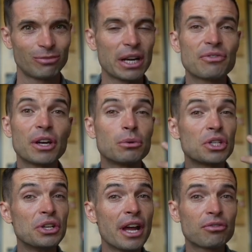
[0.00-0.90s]
If there was
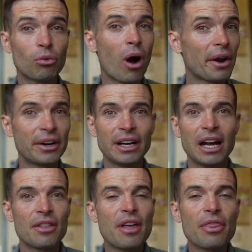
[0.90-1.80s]
enough water,
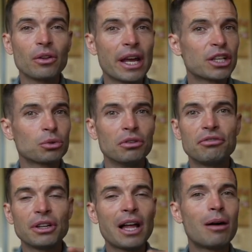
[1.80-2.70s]
then the lakes would
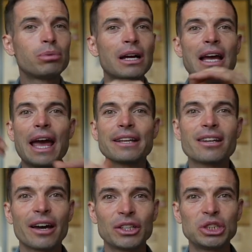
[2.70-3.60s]
fill up and
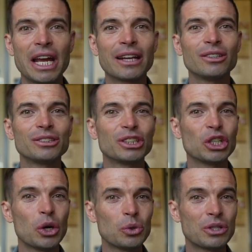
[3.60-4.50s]
cut a channel to
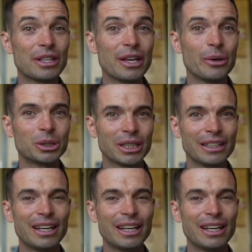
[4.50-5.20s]
go to the ocean.